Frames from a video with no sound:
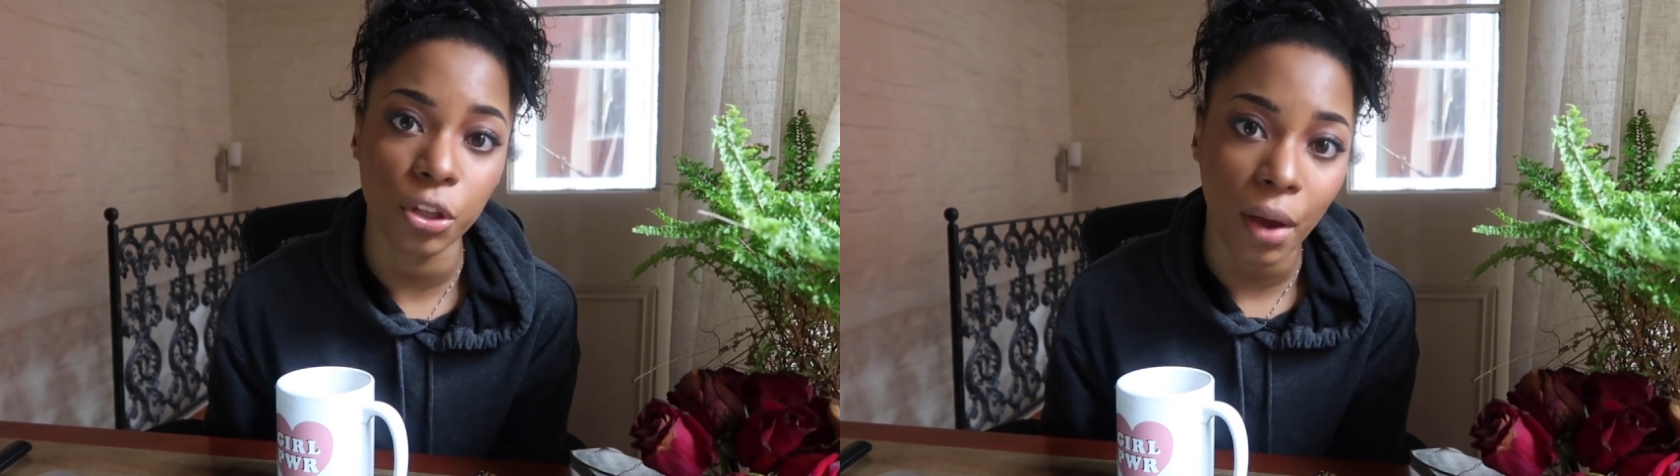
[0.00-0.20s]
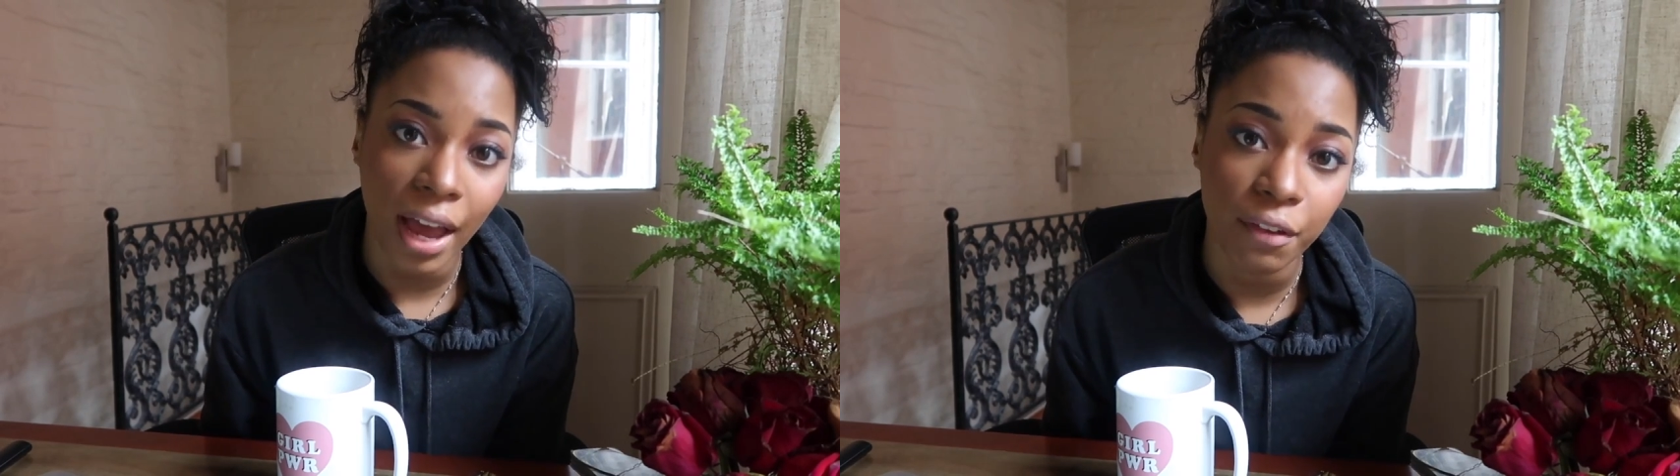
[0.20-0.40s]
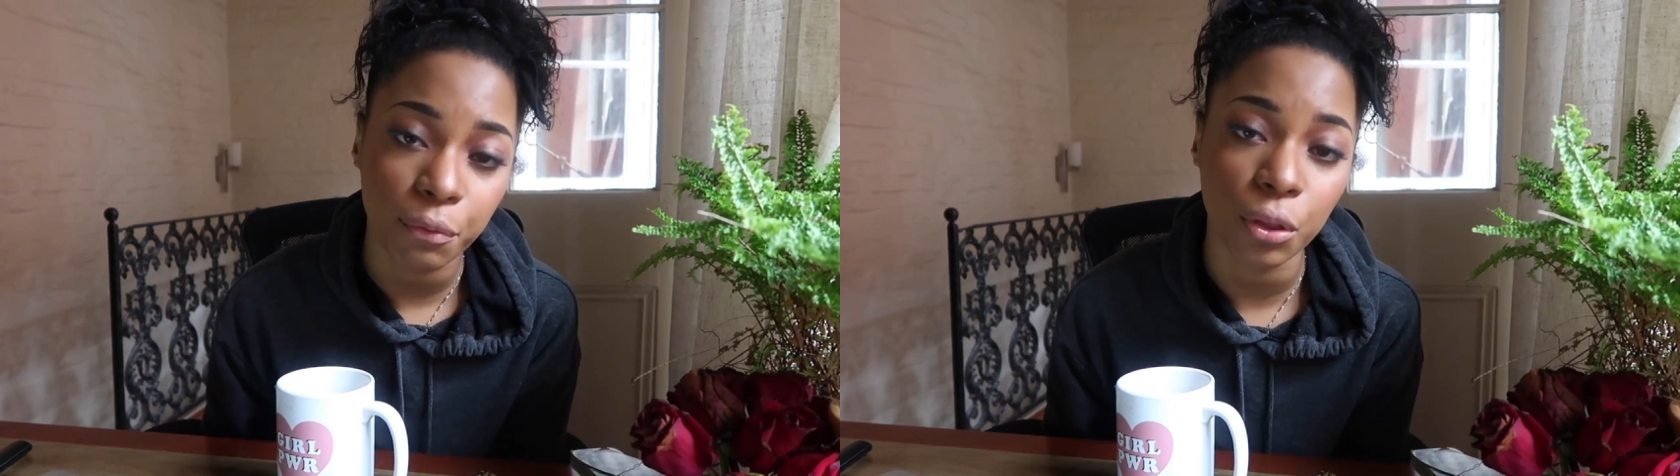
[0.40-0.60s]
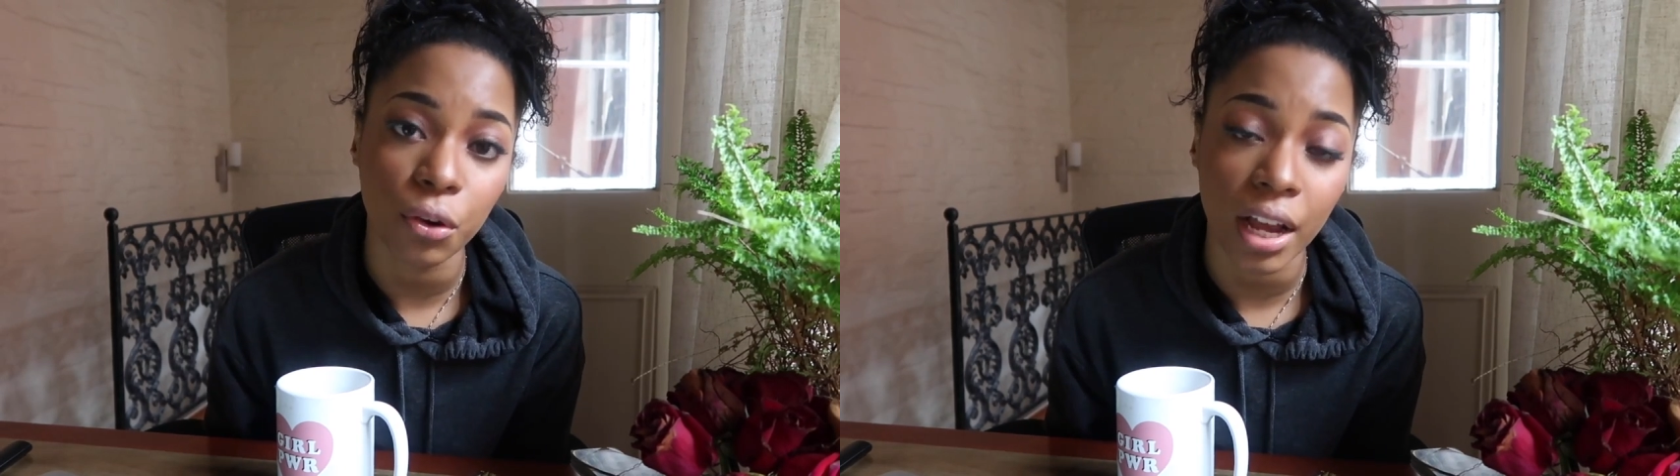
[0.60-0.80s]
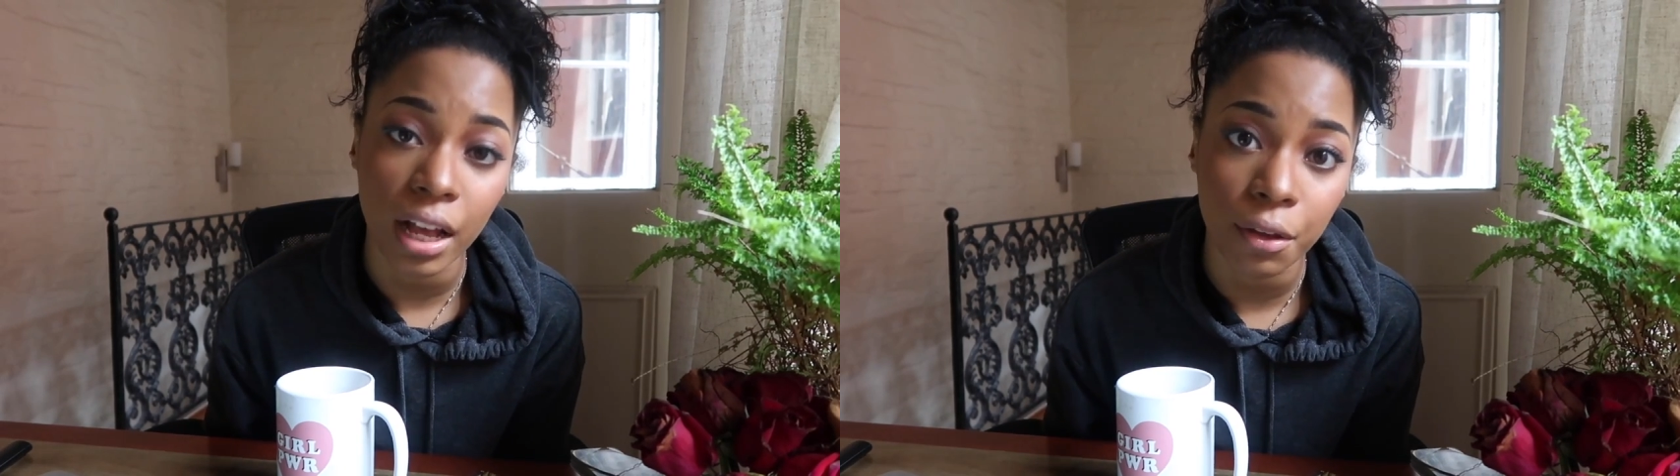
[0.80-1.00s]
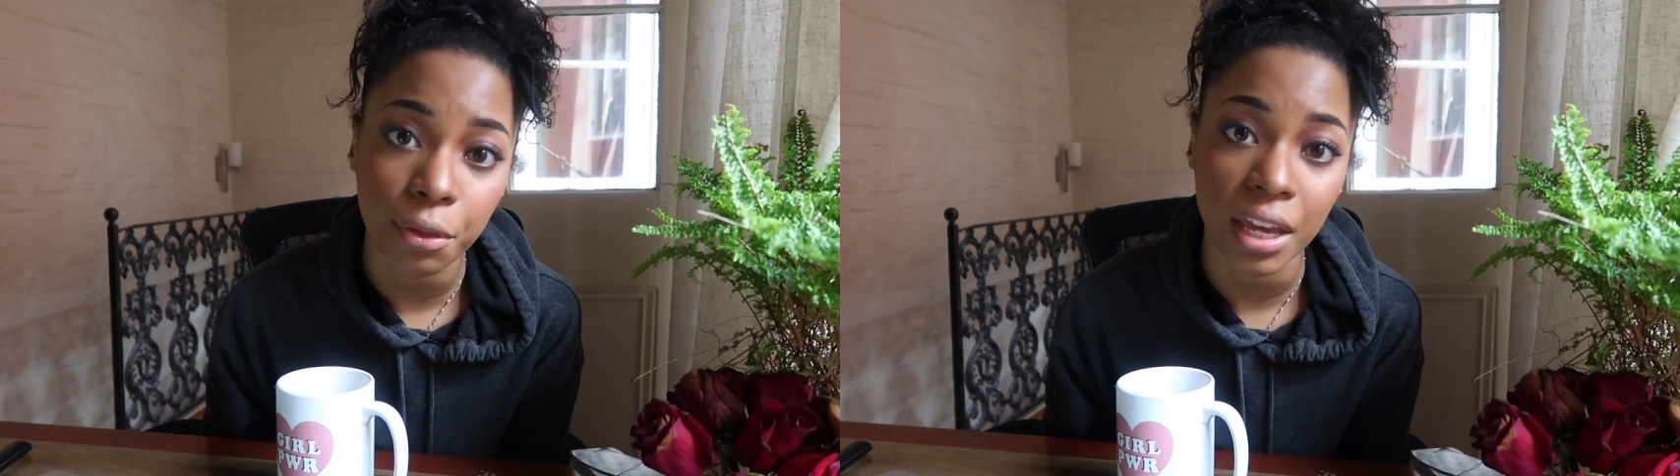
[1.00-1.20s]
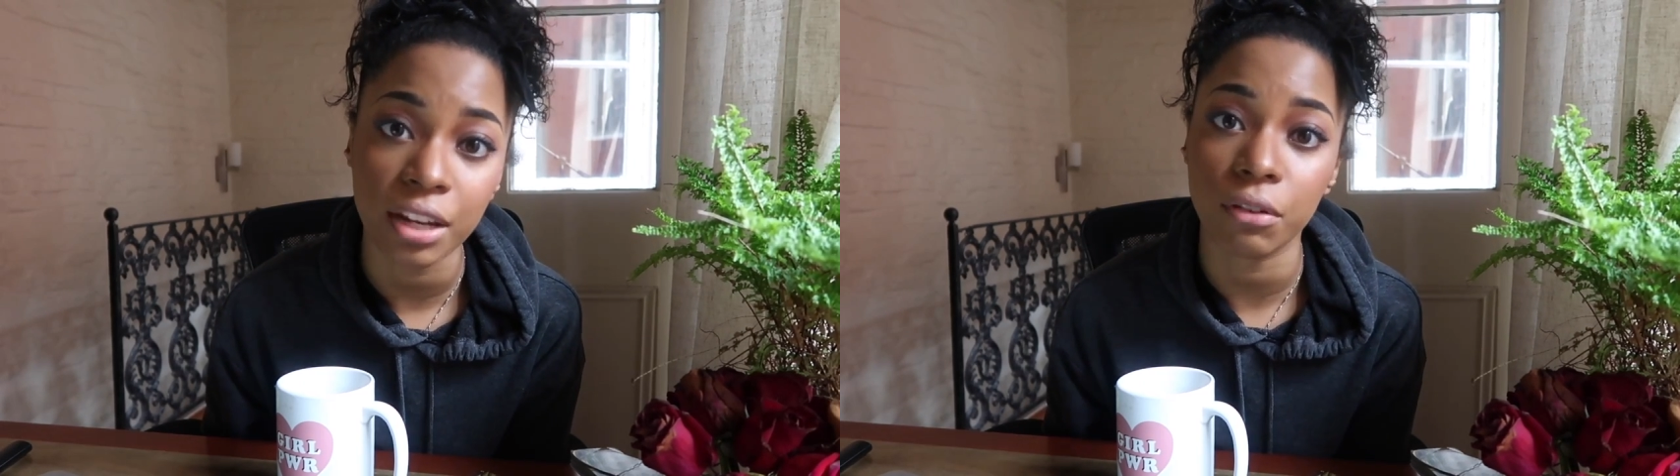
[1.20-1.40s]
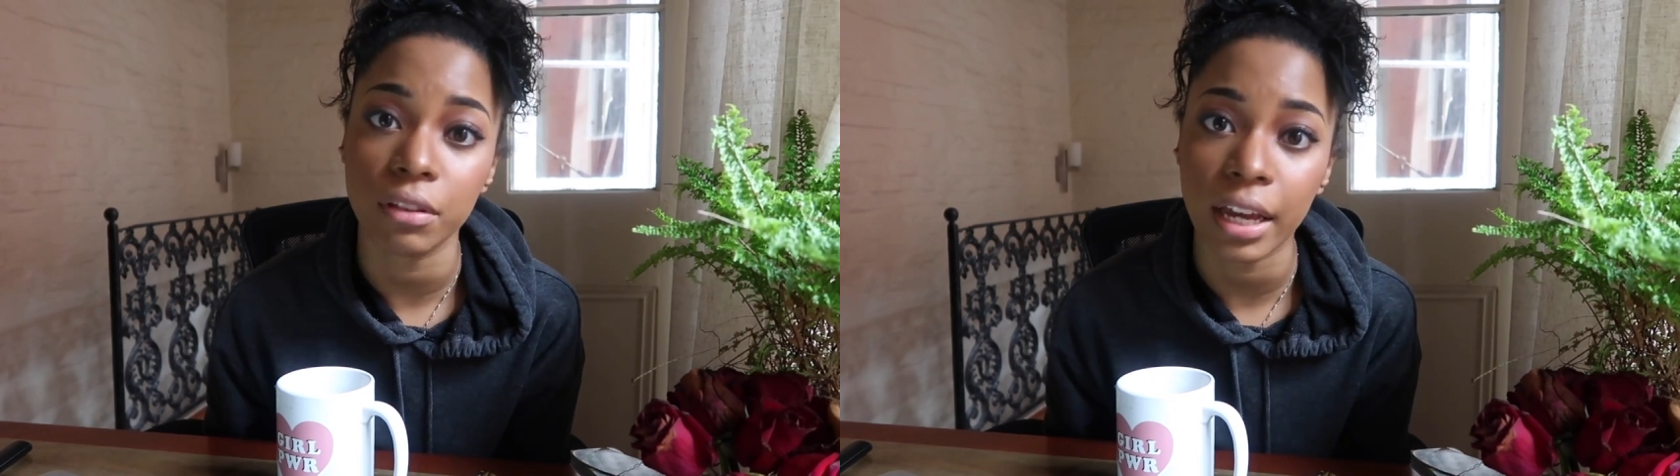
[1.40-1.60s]
you have with your health
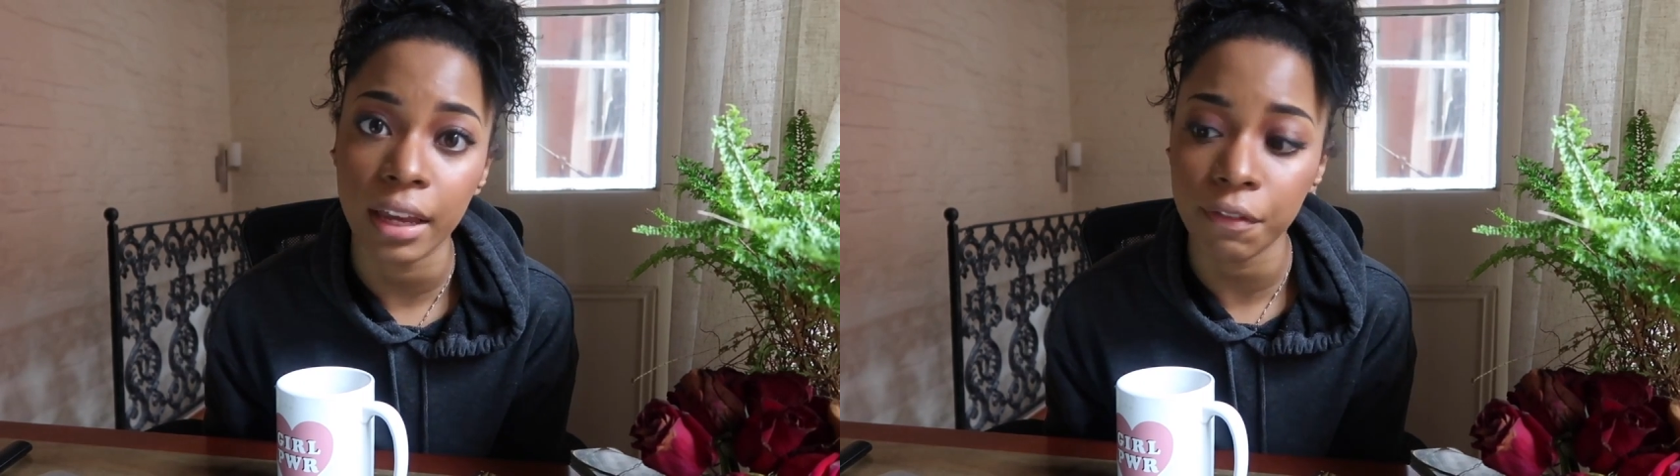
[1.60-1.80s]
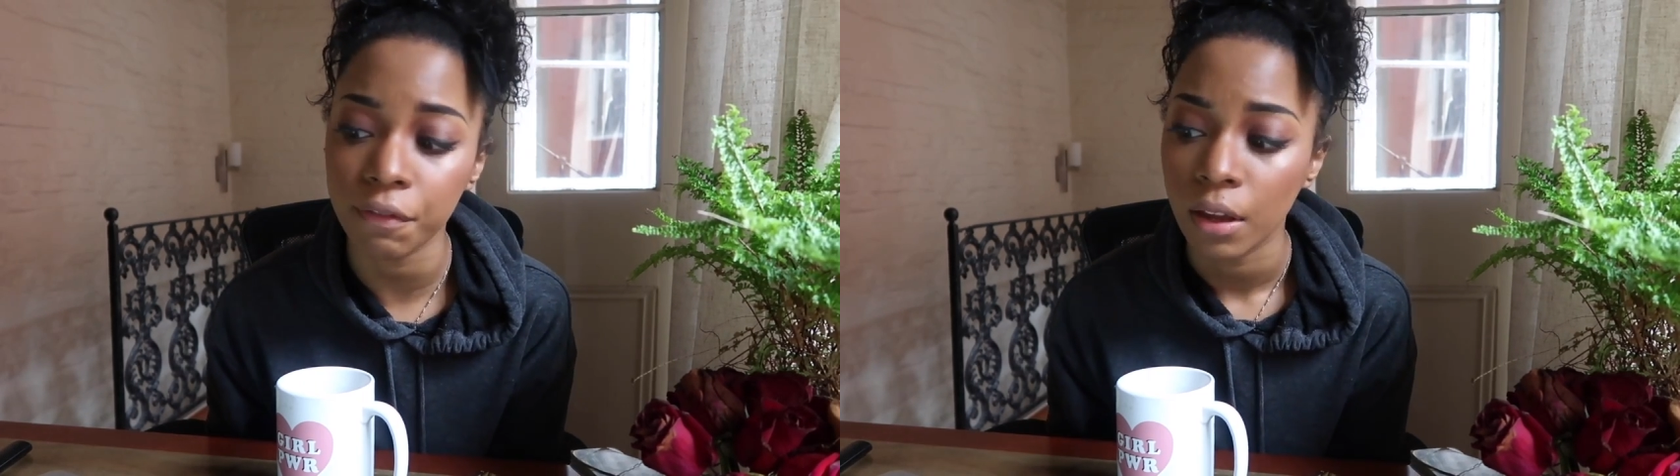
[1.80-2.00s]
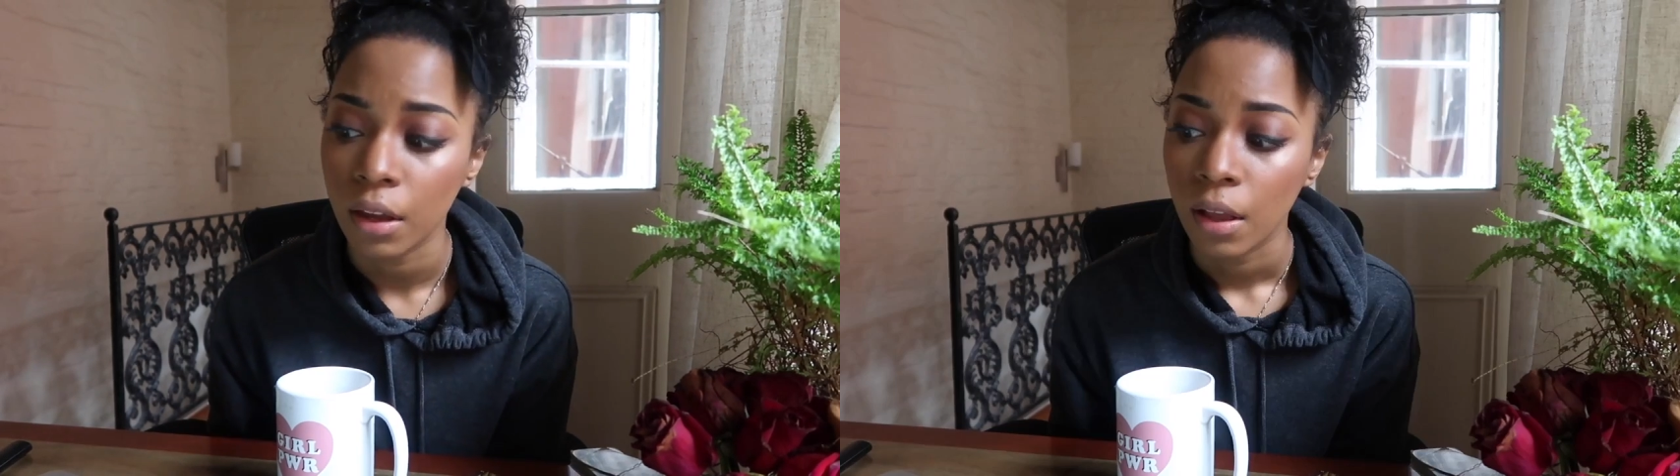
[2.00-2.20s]
and your life.